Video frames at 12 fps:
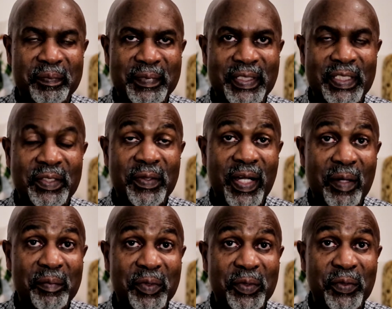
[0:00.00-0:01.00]
Did you
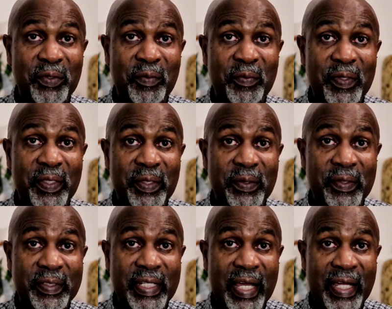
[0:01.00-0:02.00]
happen to grow up with your
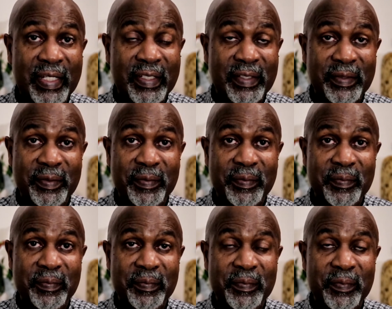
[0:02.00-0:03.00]
dad?
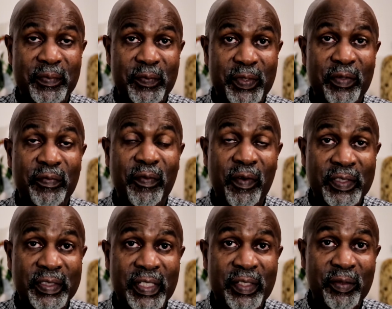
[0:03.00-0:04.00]
Were you
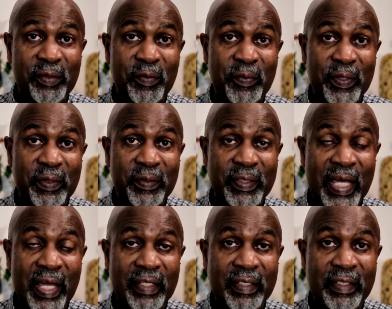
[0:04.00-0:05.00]
fortunate to grow up with your
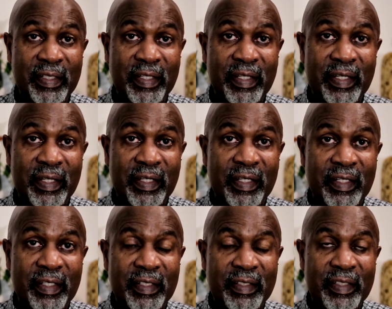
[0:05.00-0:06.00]
dad?
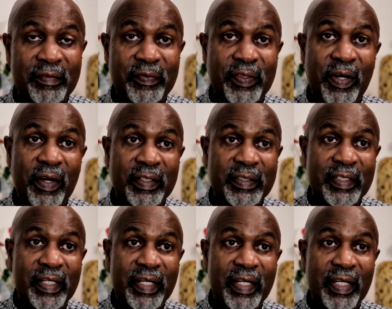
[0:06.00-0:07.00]
If not,
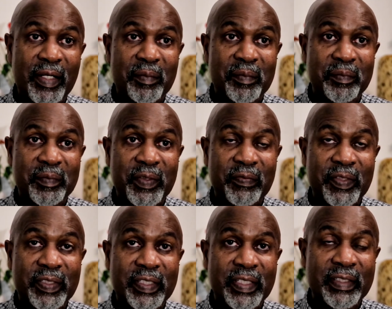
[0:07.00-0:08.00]
if
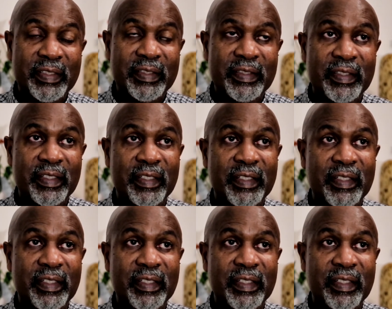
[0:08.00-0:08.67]
you didn't,